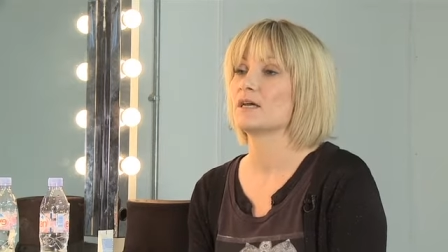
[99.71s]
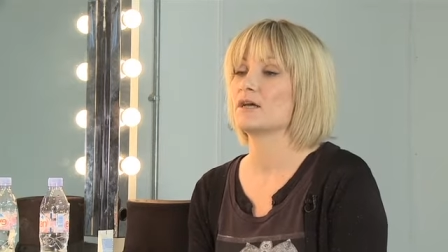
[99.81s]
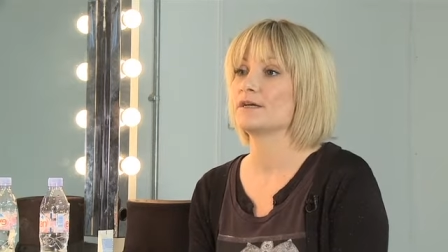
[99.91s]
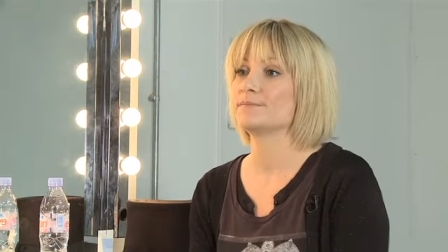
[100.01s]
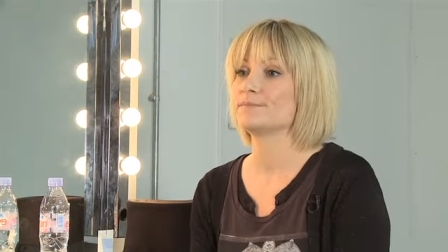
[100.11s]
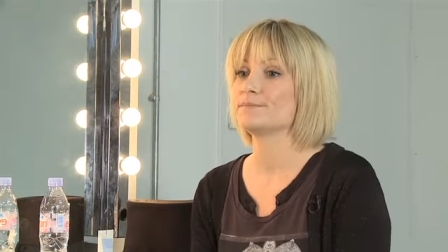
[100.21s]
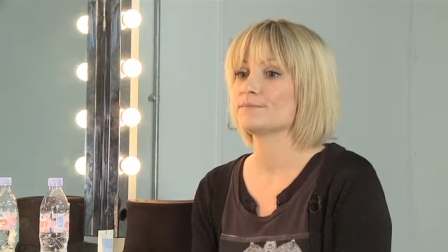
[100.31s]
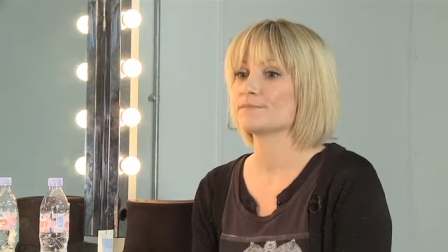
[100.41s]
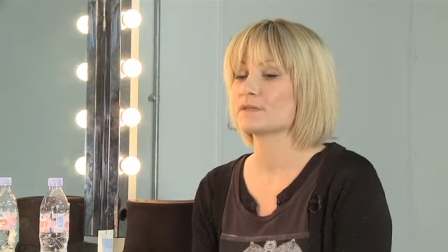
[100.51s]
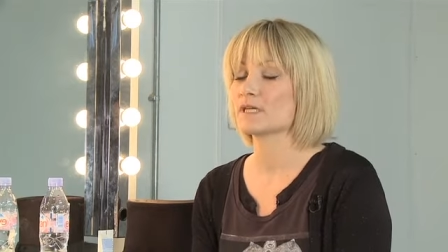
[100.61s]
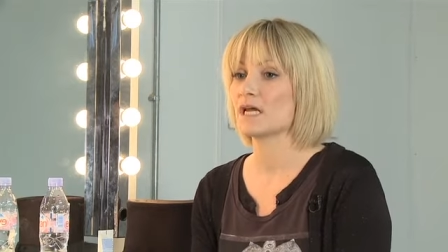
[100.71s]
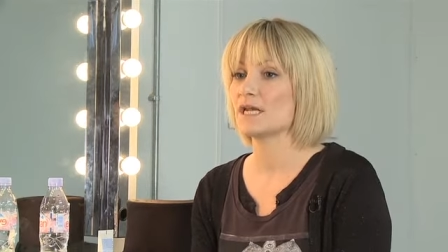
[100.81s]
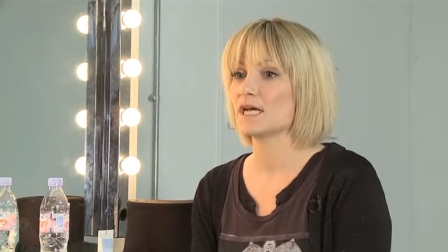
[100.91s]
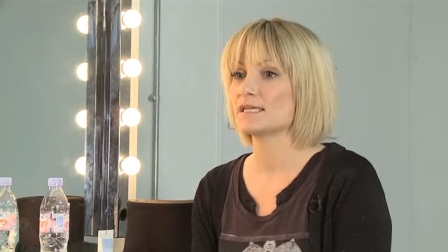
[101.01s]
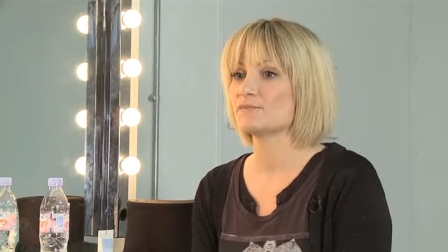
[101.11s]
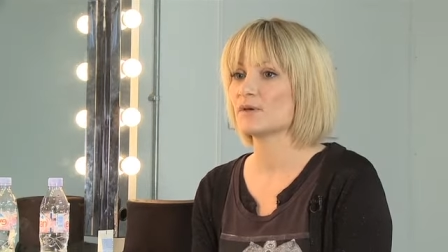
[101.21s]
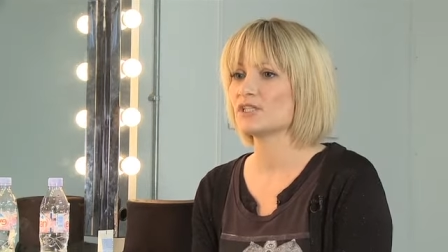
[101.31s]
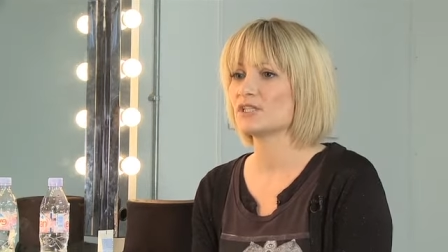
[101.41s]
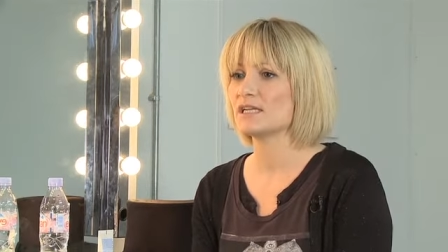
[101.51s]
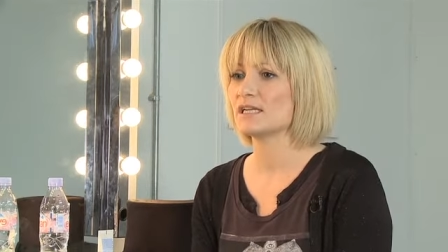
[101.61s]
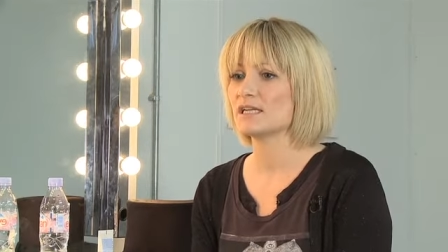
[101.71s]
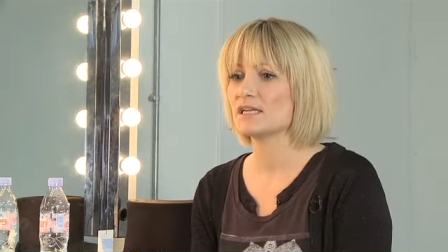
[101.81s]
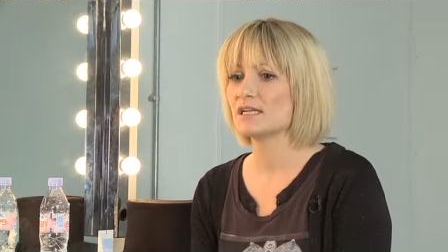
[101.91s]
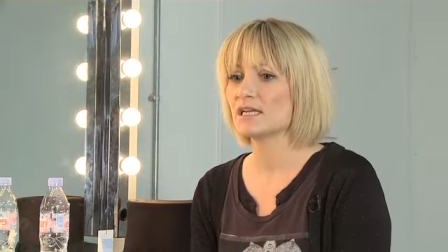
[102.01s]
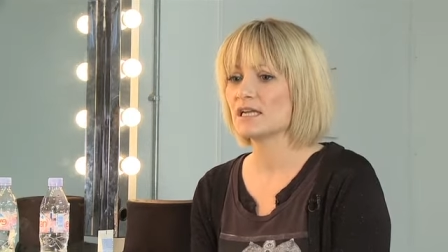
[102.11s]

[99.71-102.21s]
Um, and I especially